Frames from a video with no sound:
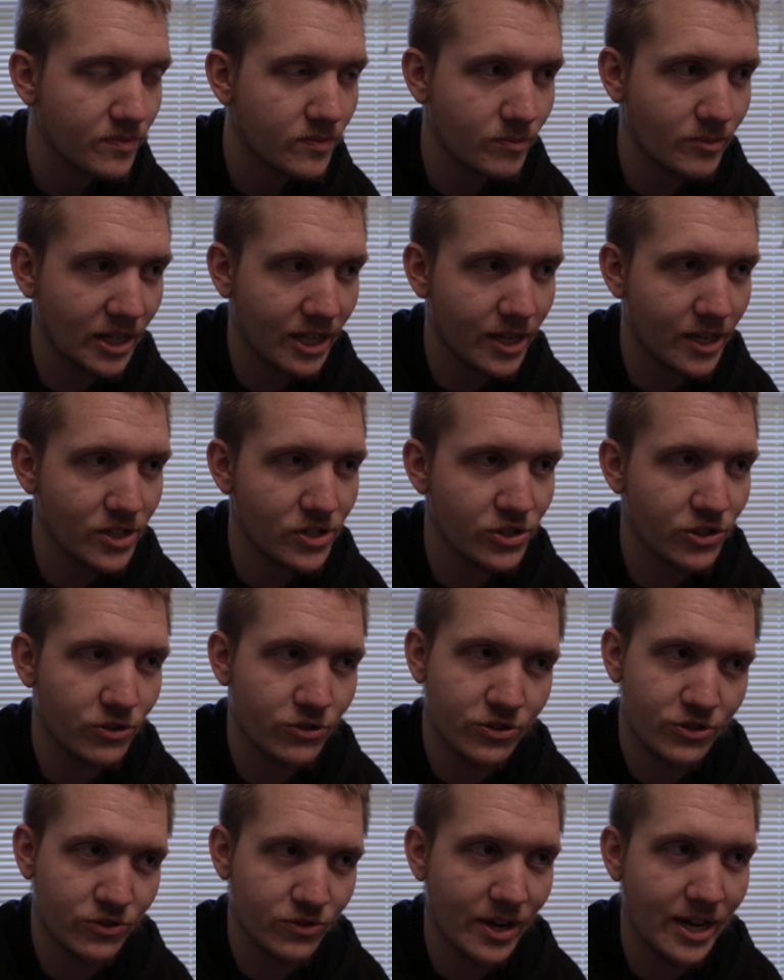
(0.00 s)
because you're
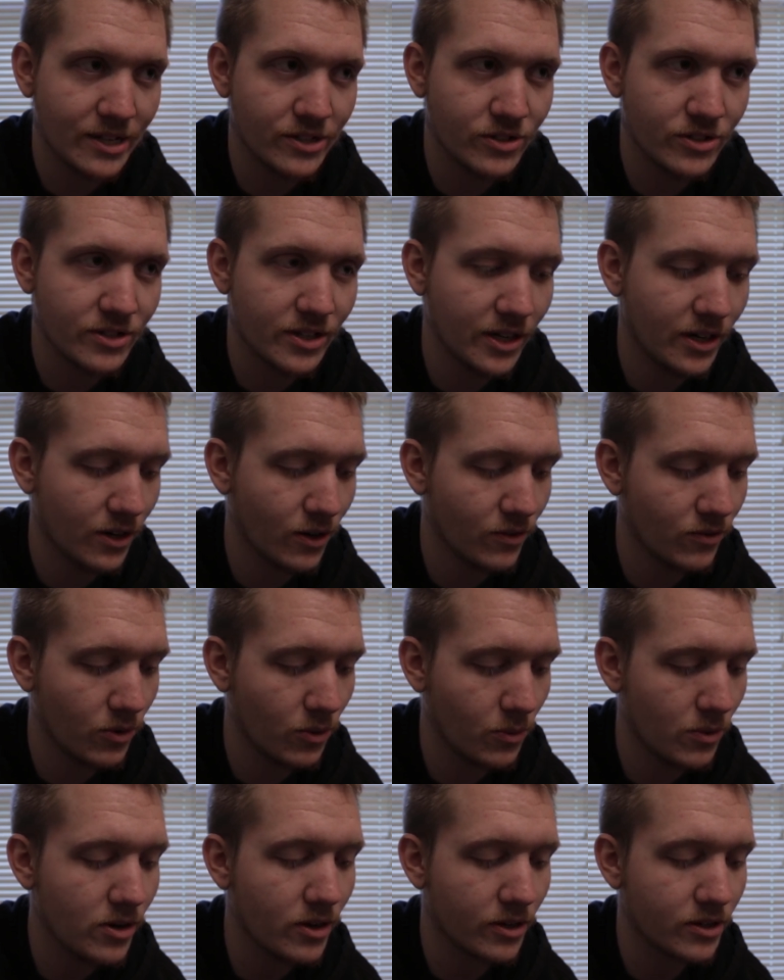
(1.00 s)
stressed and
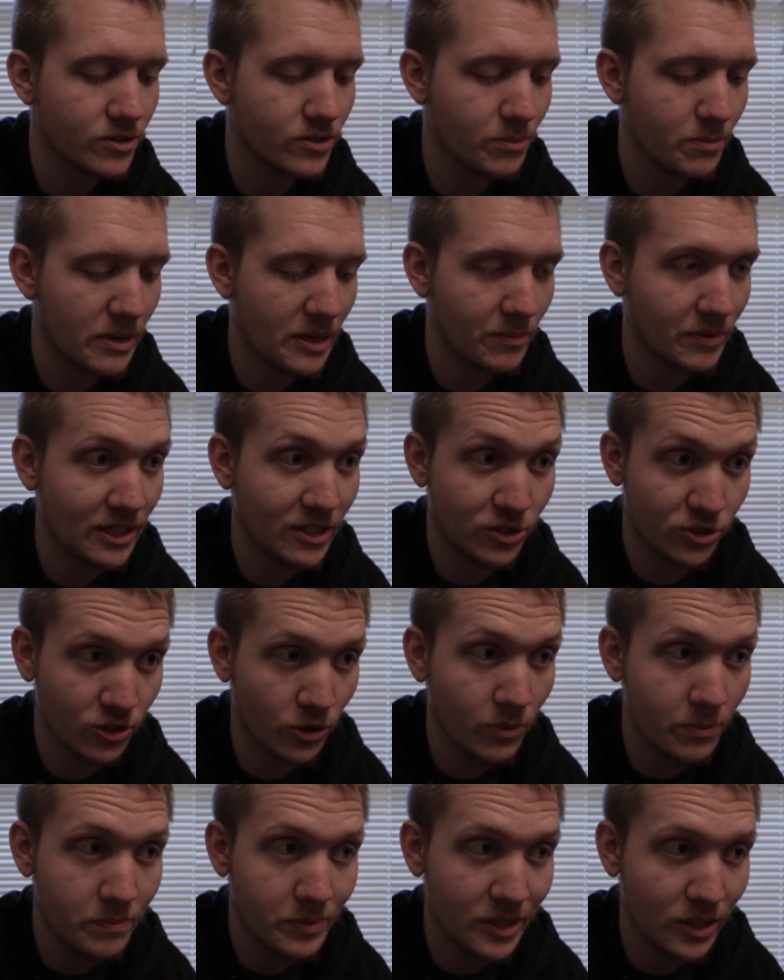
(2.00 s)
overworked. Maybe
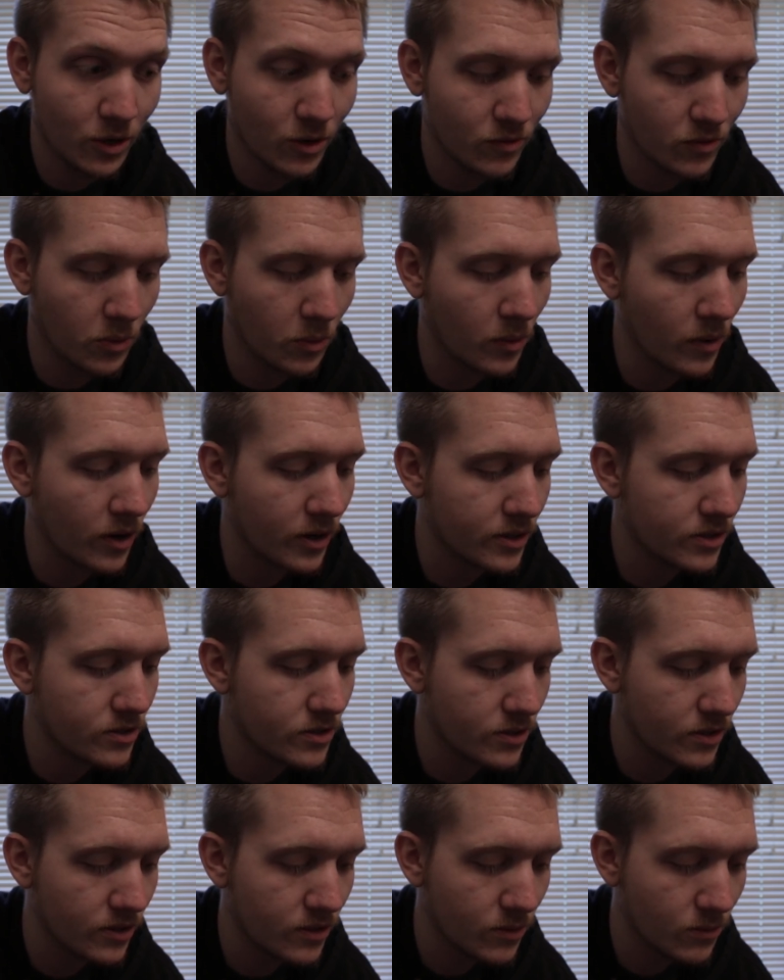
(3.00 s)
don't be
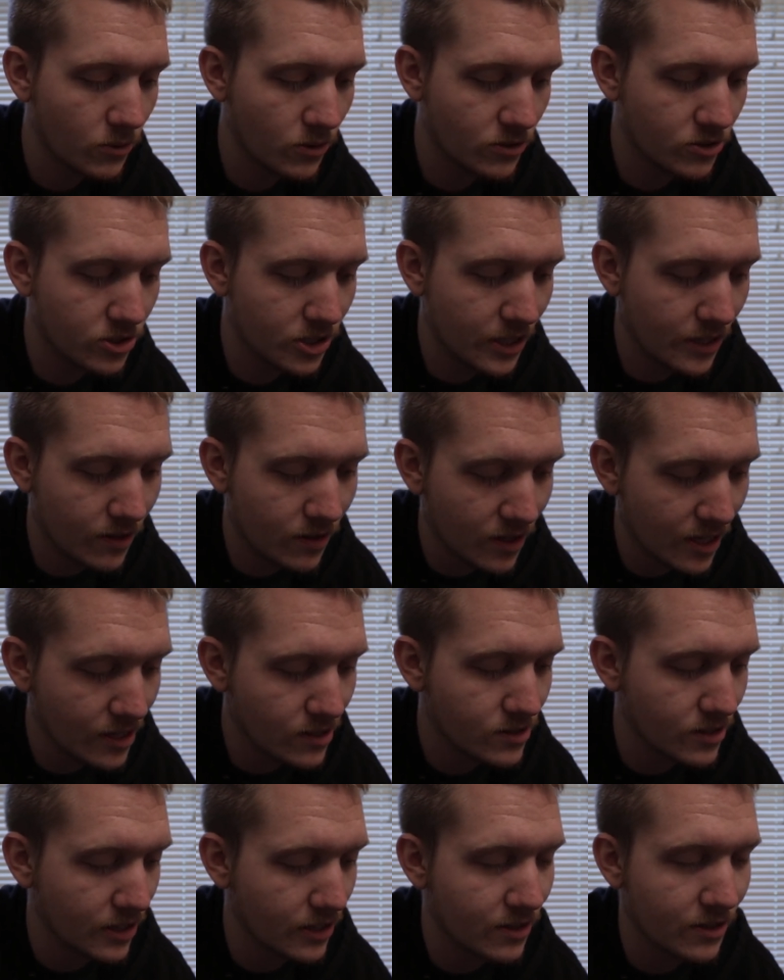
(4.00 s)
overworked. Well, gee,
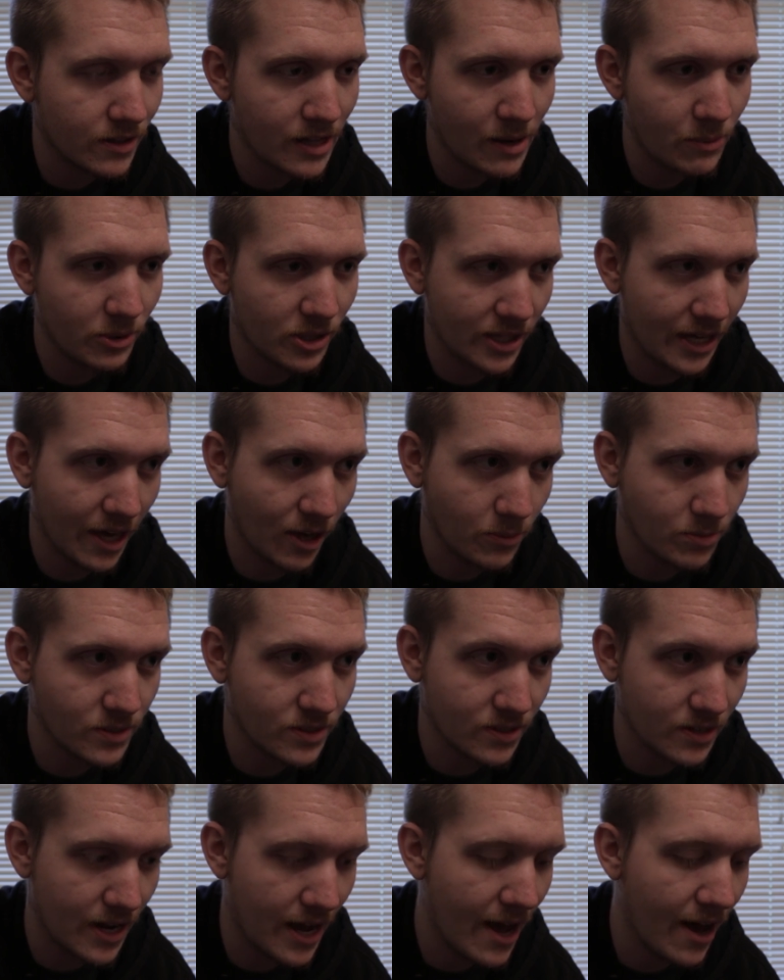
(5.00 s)
thanks, Ethan. That really
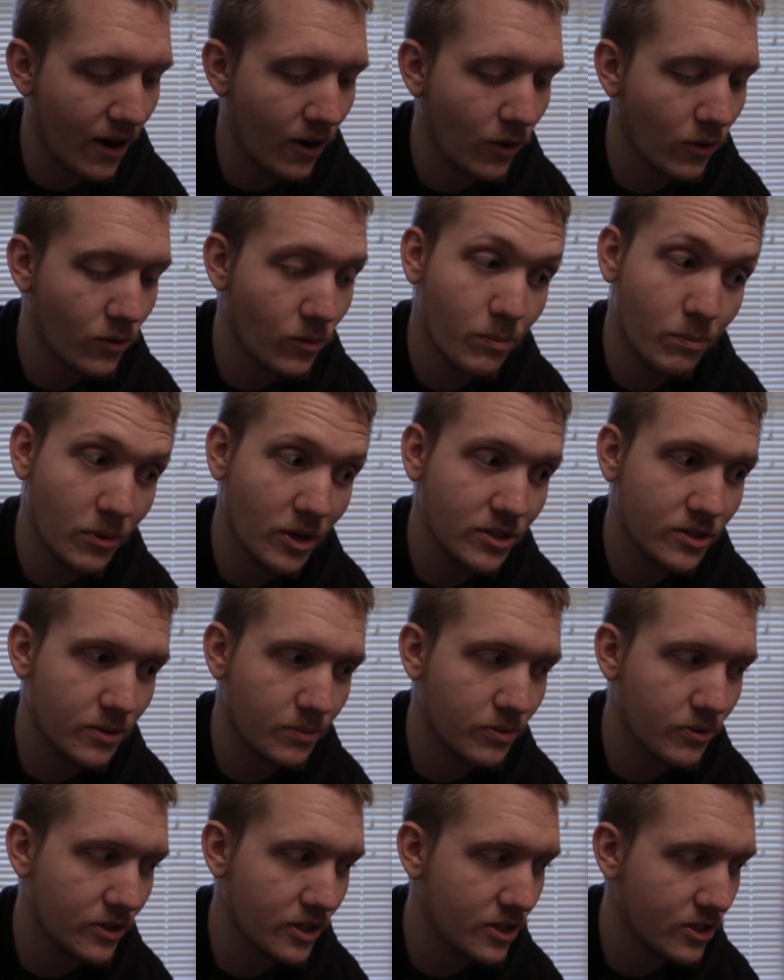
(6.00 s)
helps now. Much
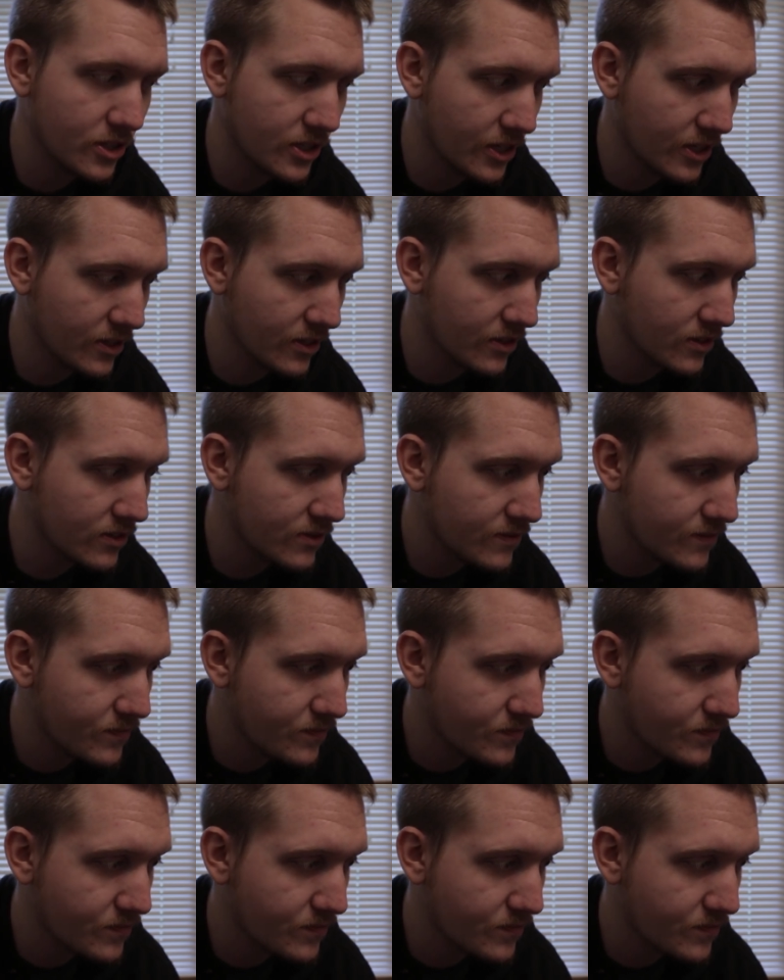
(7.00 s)
appreciated.